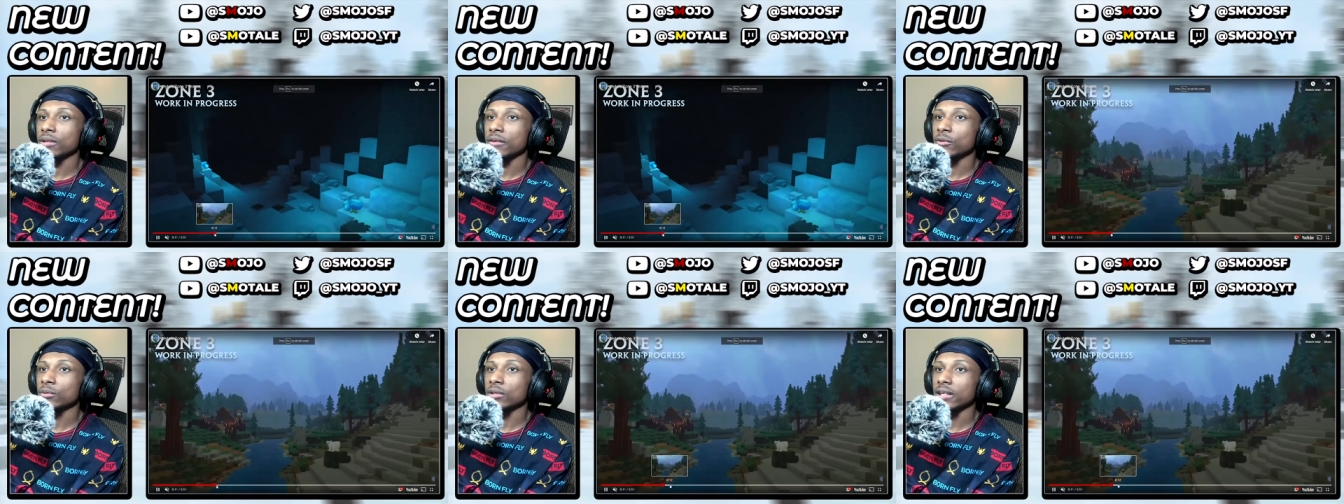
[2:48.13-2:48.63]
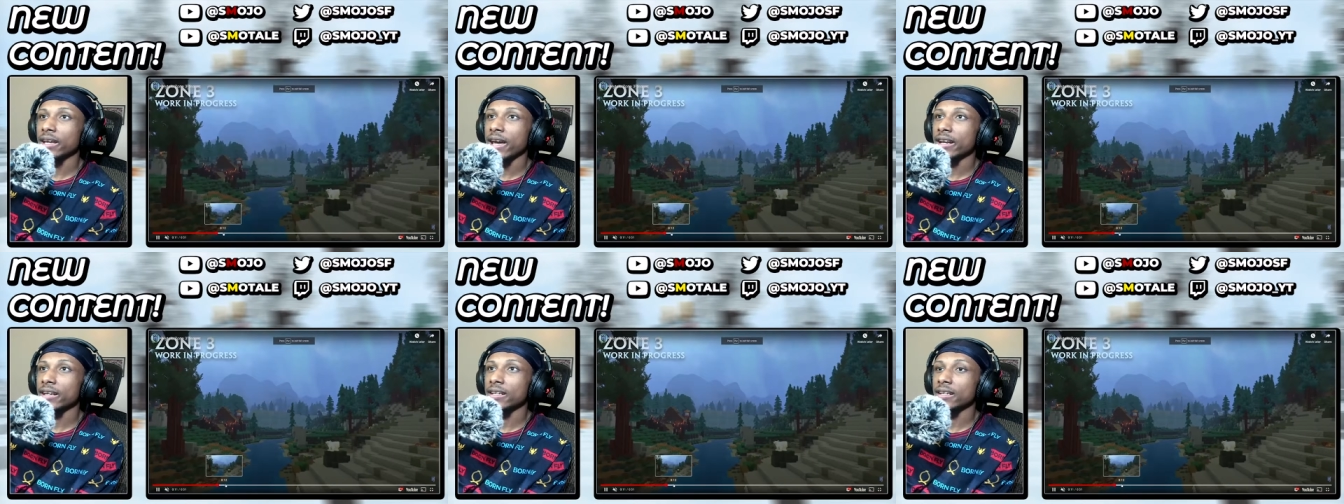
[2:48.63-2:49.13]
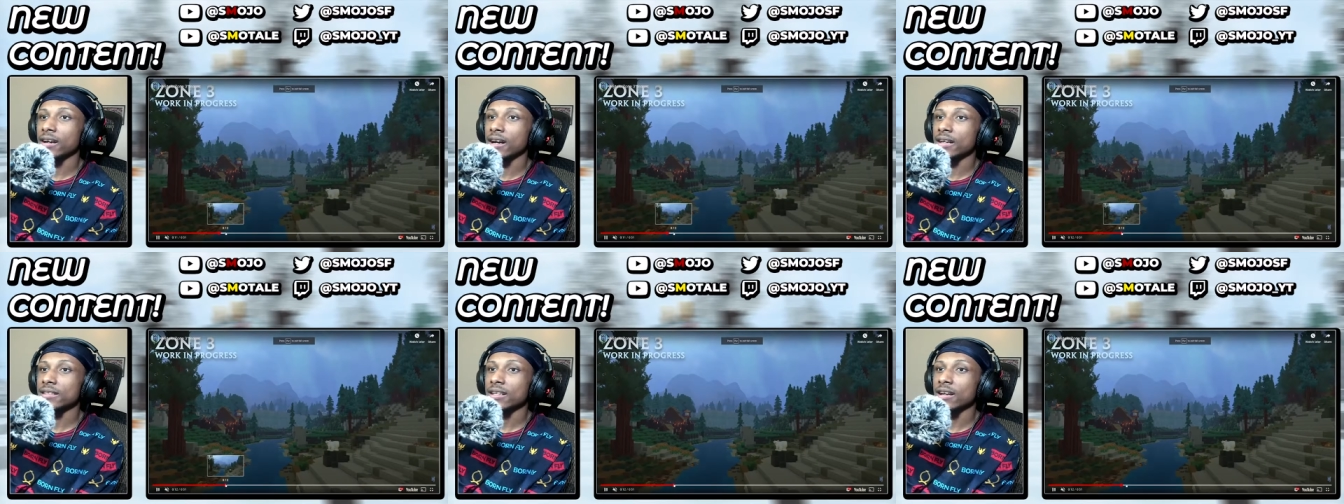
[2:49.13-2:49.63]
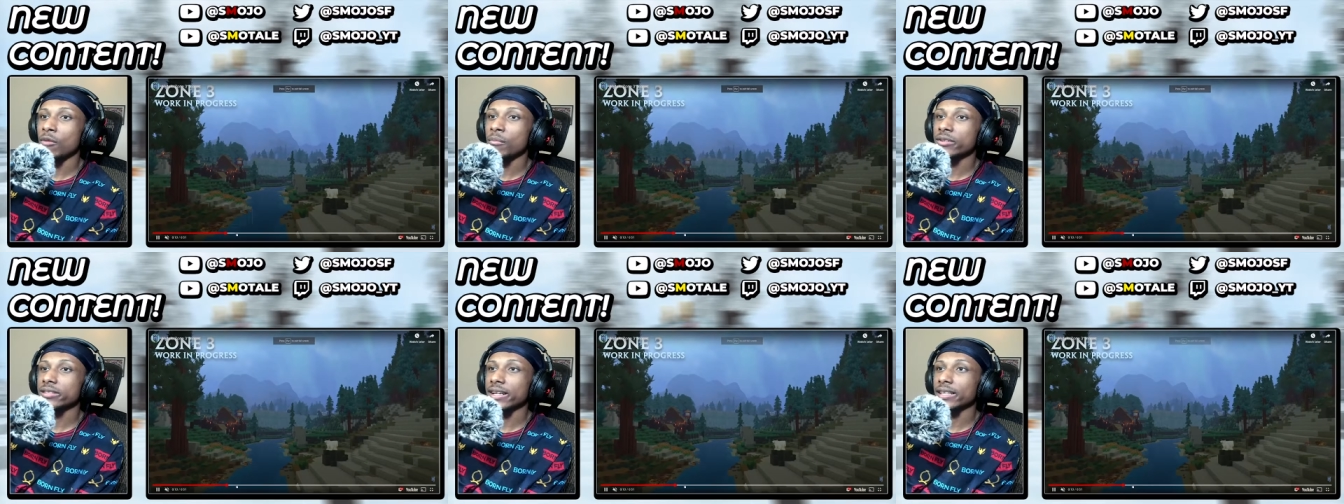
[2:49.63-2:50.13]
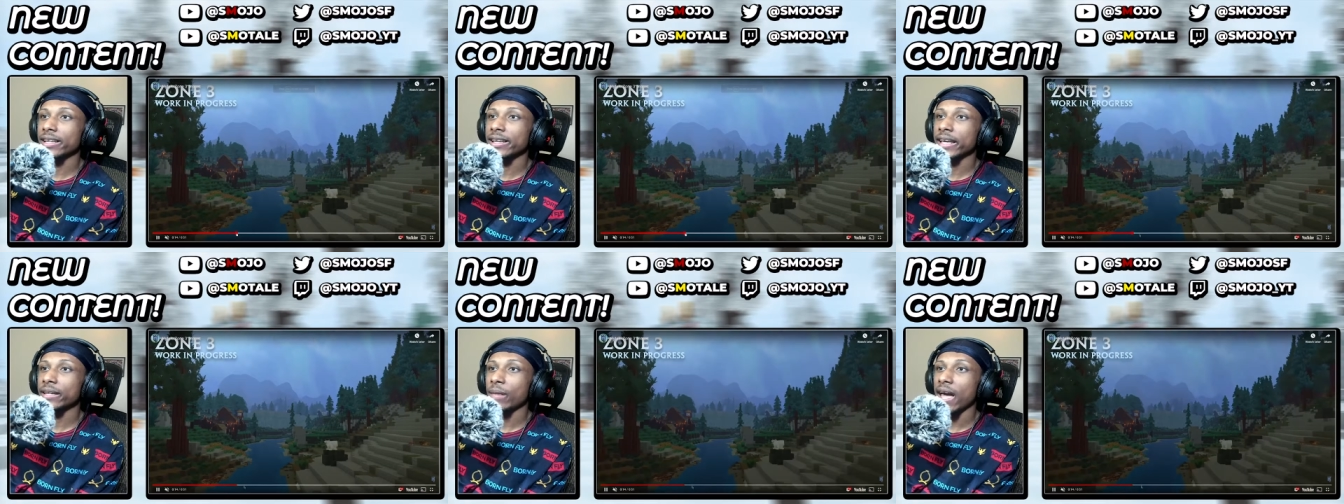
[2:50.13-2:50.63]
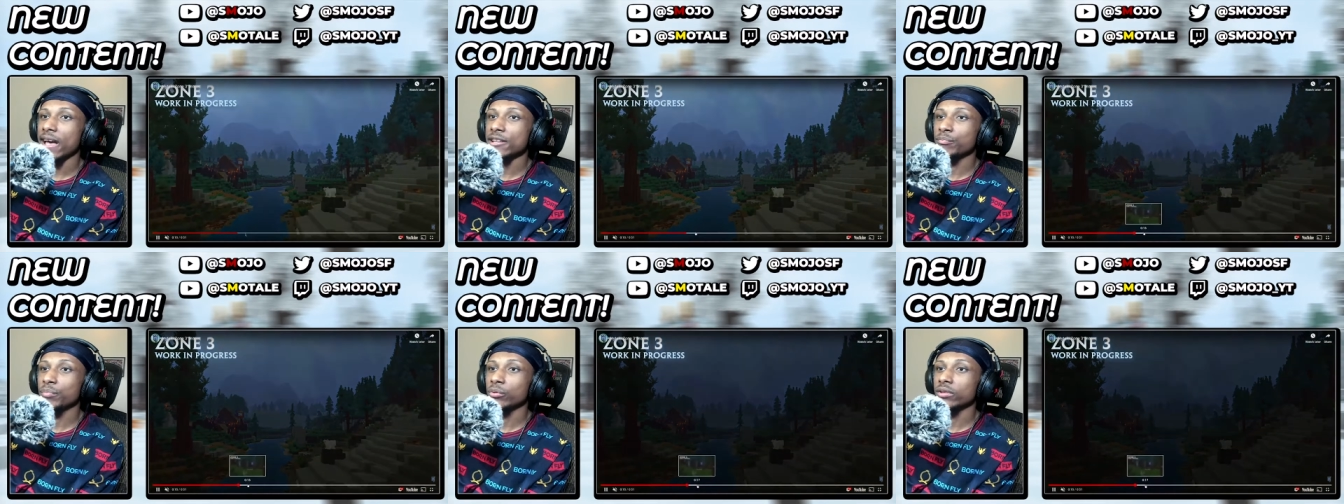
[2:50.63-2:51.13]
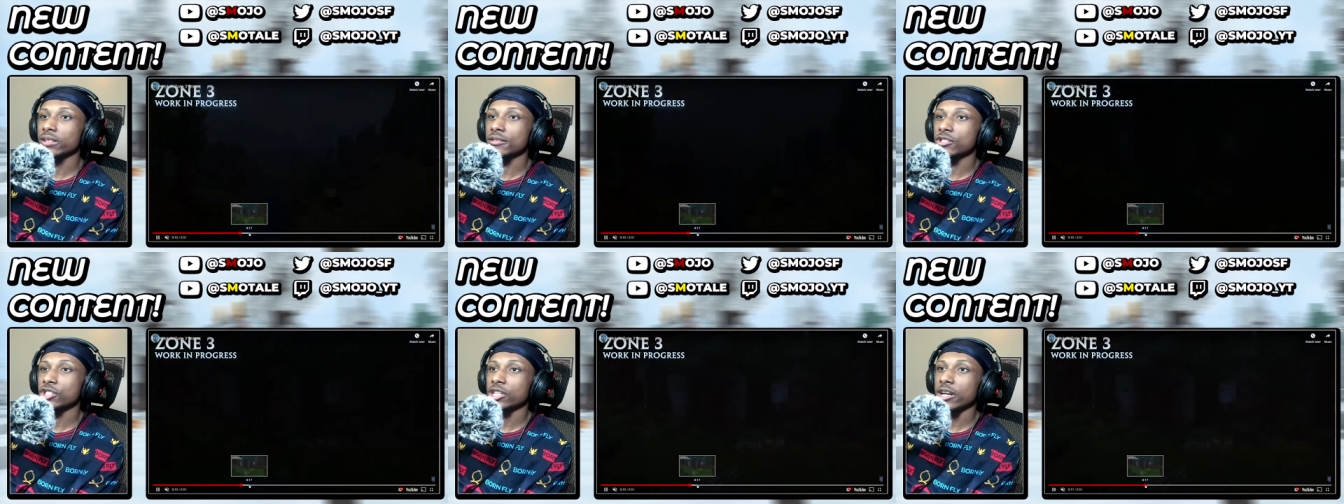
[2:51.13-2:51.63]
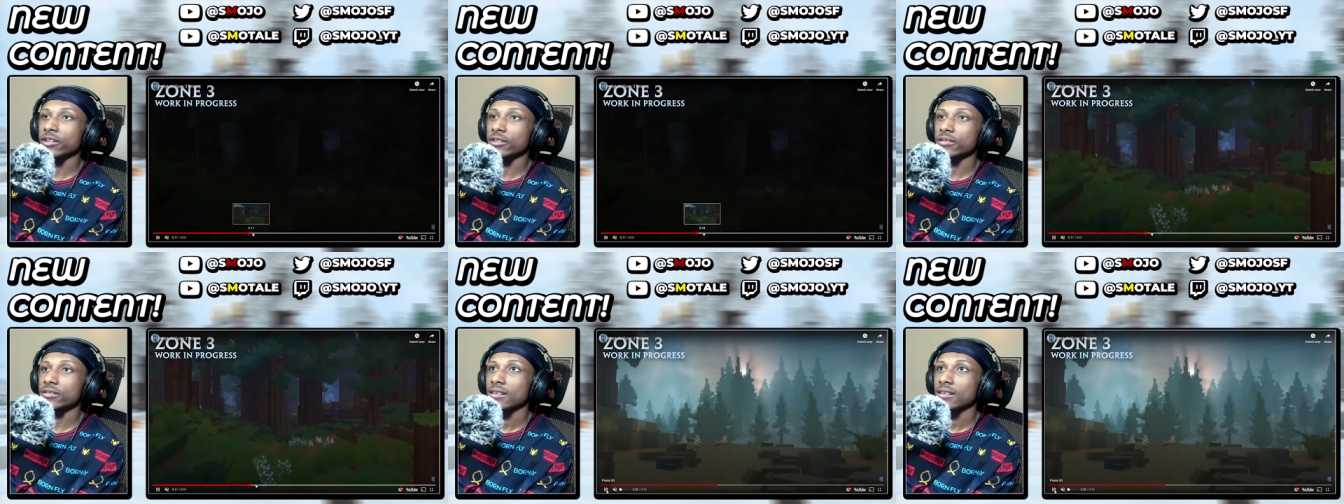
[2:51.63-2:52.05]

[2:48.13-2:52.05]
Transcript: If you look at it, uh, it's almost like the game has built-in shaders.